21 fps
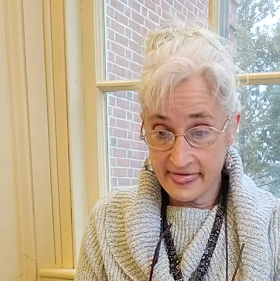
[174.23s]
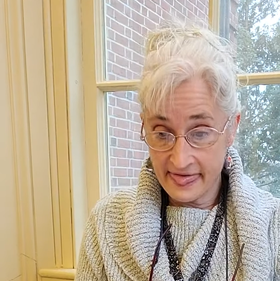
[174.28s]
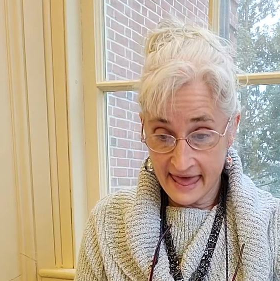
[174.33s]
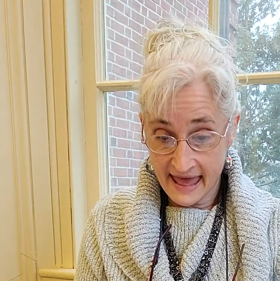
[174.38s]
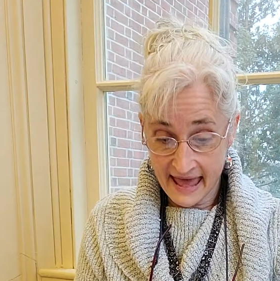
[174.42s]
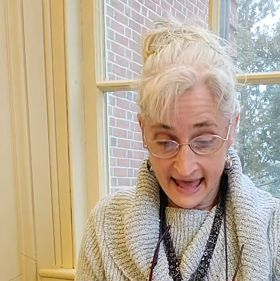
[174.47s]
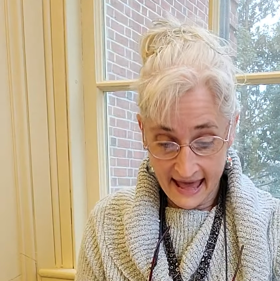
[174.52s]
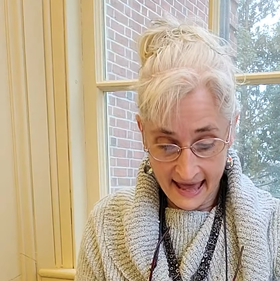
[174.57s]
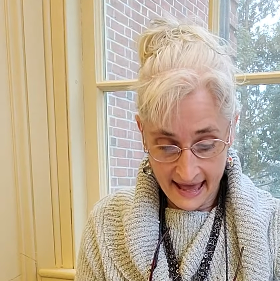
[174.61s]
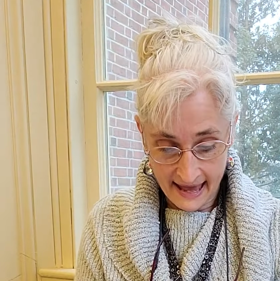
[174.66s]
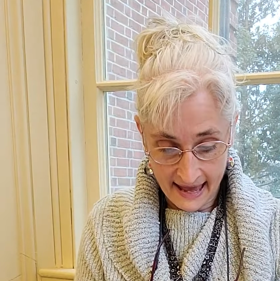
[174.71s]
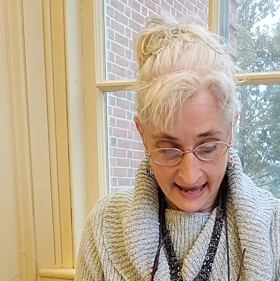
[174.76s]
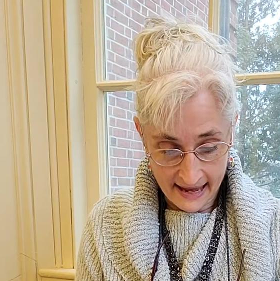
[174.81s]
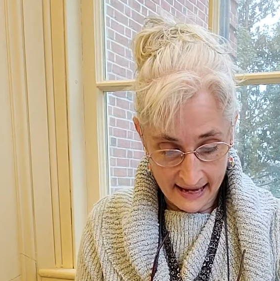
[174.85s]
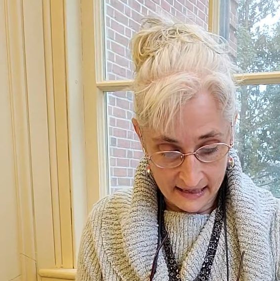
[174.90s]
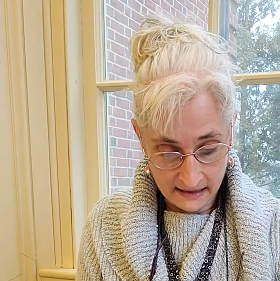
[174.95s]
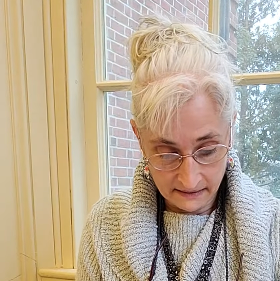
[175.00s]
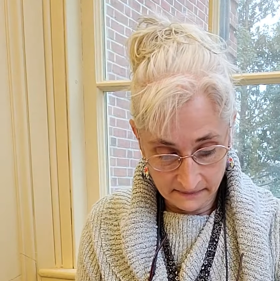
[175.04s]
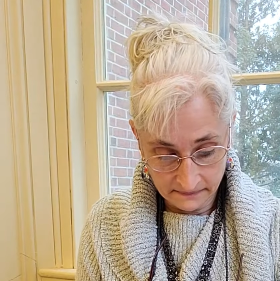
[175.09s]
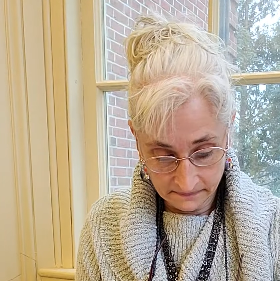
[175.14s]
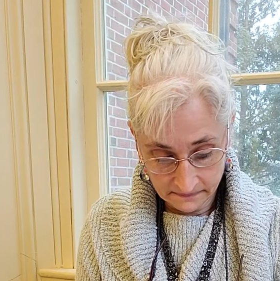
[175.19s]

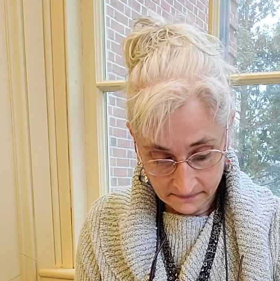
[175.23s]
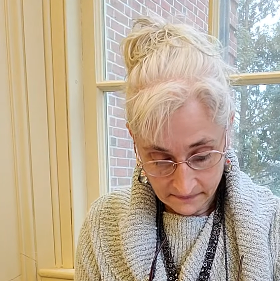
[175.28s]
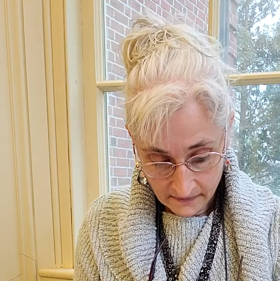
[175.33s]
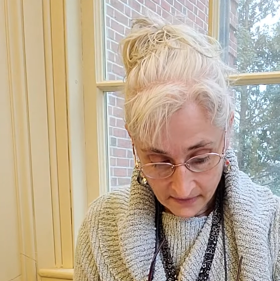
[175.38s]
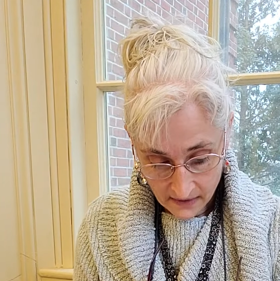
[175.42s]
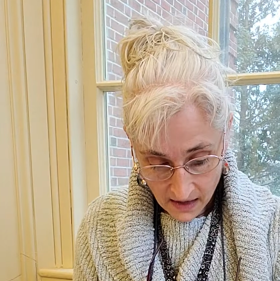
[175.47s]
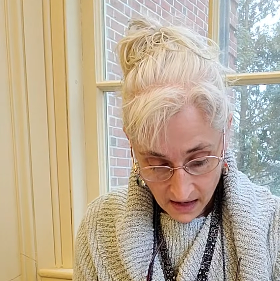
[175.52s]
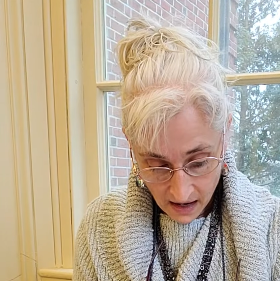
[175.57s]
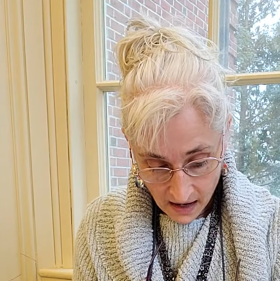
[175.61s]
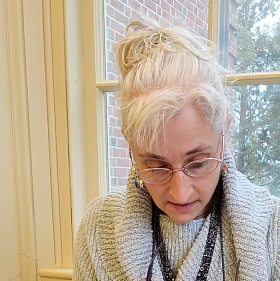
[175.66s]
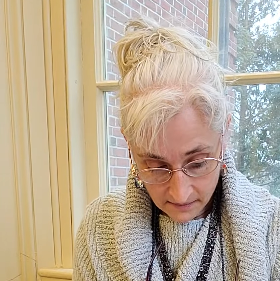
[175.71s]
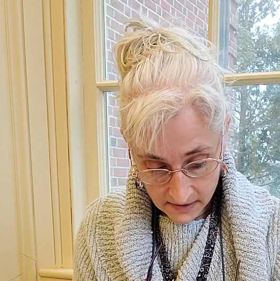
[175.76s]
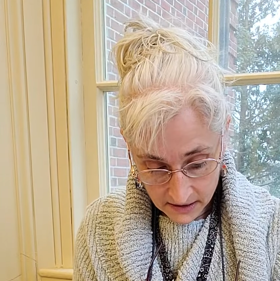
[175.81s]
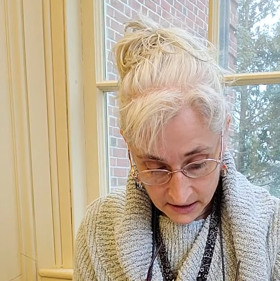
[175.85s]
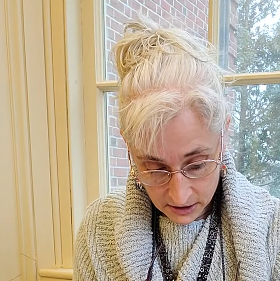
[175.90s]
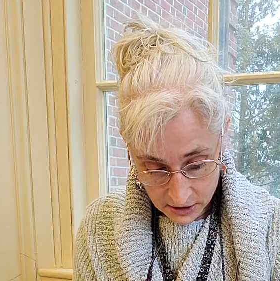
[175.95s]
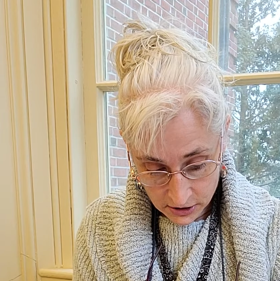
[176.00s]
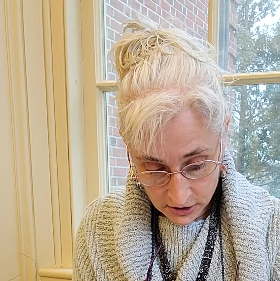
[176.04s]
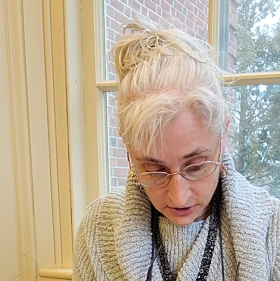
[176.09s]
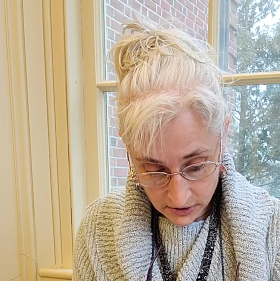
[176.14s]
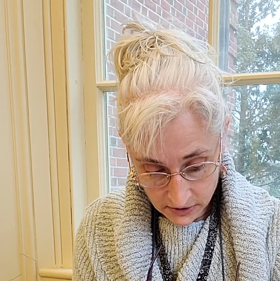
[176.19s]
then I'm gonna
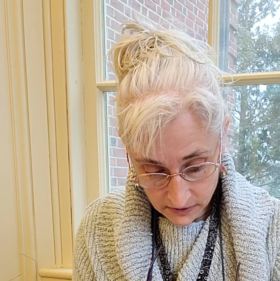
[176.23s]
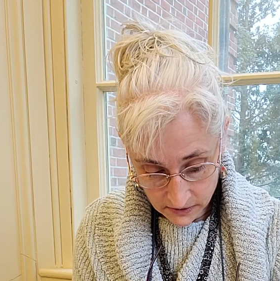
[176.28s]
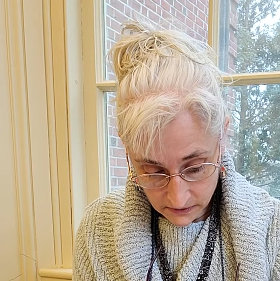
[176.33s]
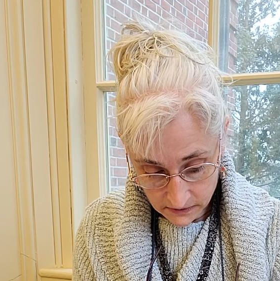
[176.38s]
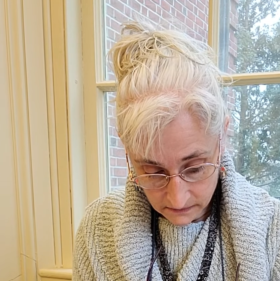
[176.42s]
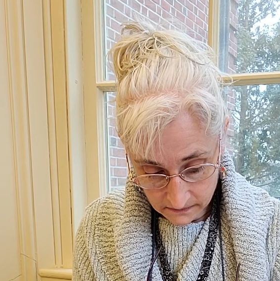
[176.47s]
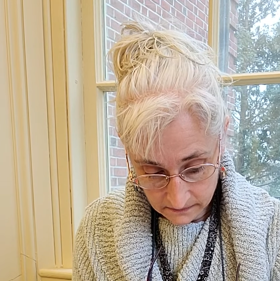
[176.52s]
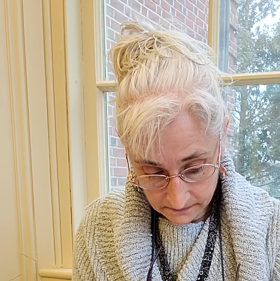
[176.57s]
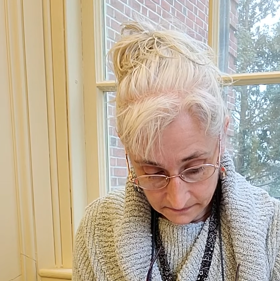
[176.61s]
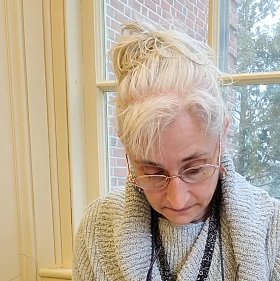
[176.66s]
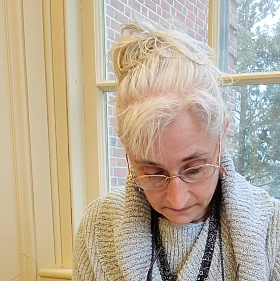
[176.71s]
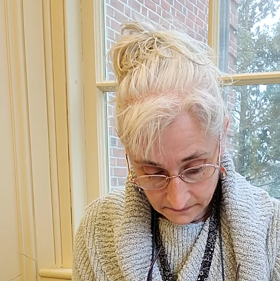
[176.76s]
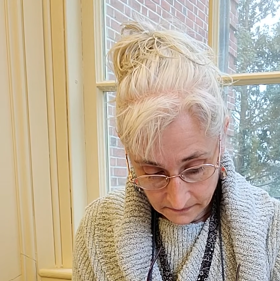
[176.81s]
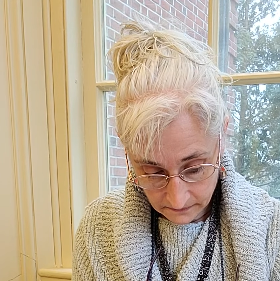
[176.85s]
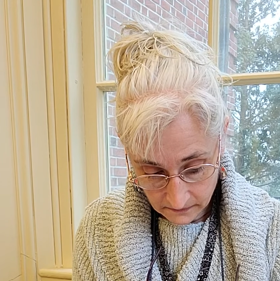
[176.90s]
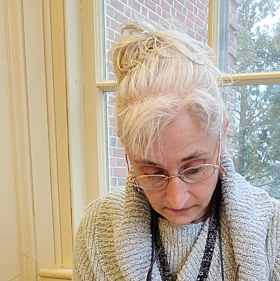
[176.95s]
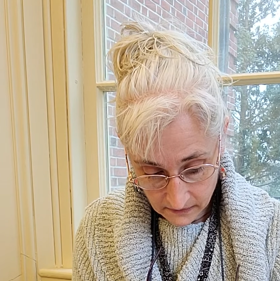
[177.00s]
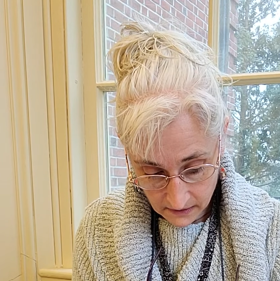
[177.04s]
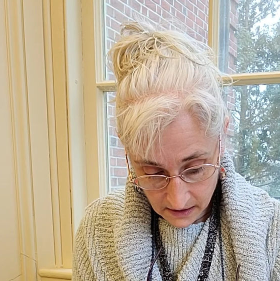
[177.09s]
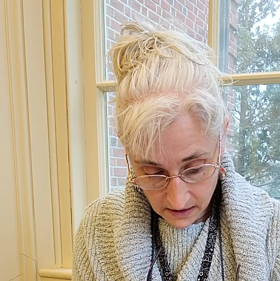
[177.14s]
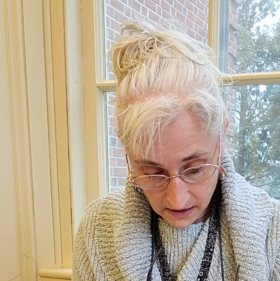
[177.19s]
do
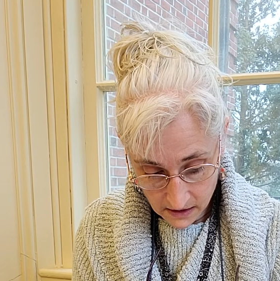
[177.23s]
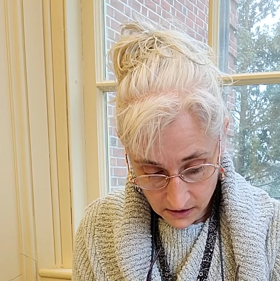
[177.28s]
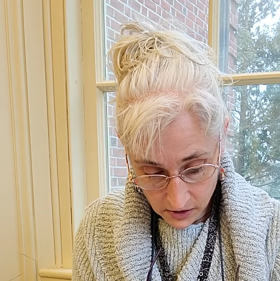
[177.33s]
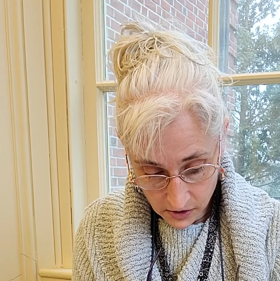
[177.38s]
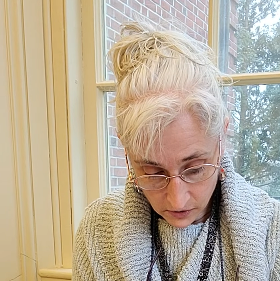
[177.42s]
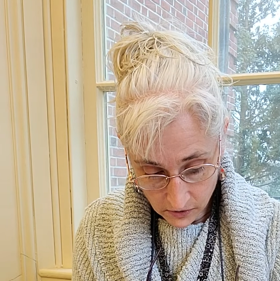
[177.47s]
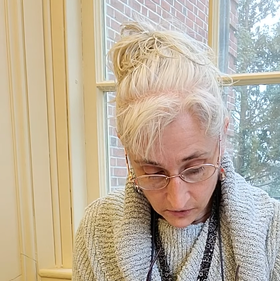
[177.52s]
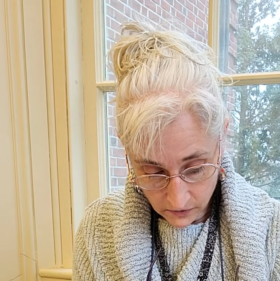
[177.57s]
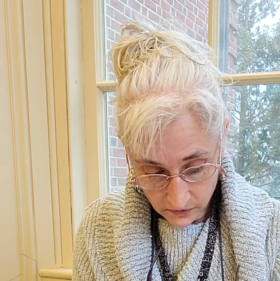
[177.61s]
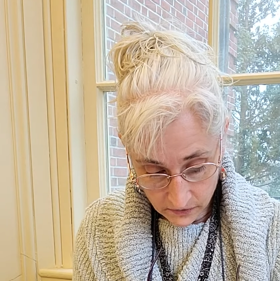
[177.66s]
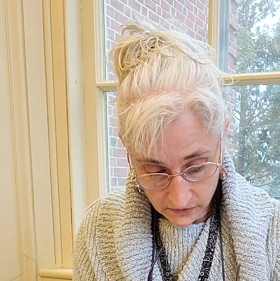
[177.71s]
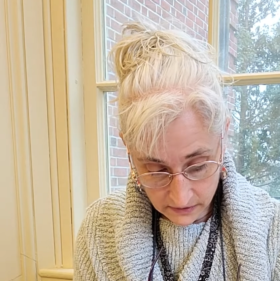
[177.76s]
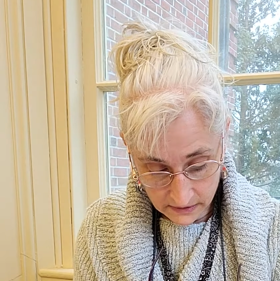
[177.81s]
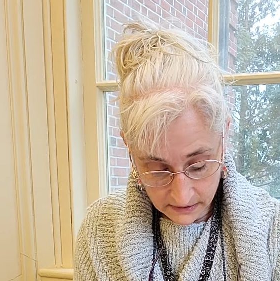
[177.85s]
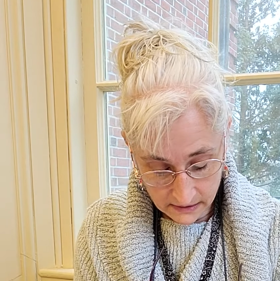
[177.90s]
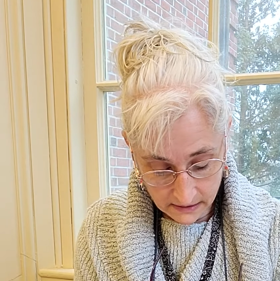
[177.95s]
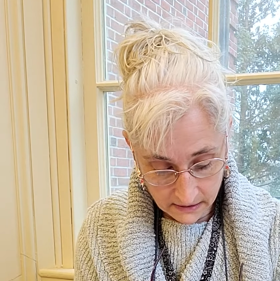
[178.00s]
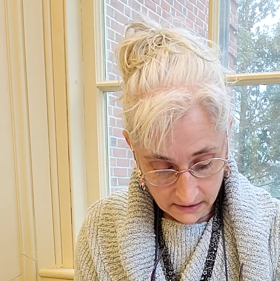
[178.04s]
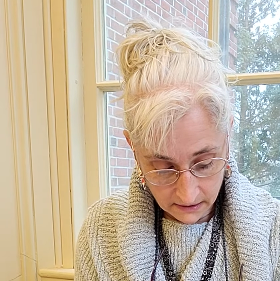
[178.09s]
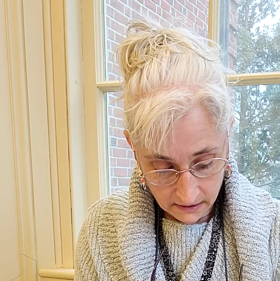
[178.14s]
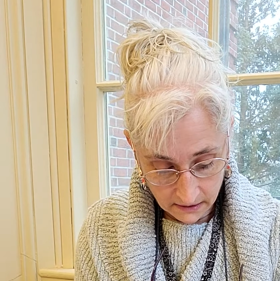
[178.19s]
a
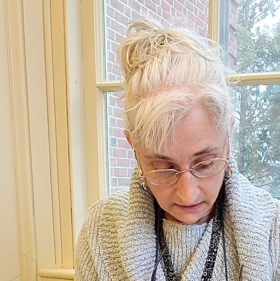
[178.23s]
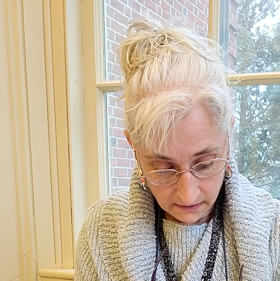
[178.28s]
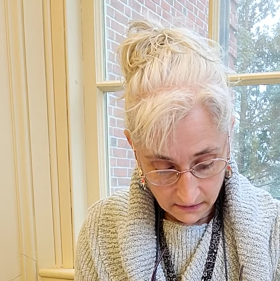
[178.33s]
nose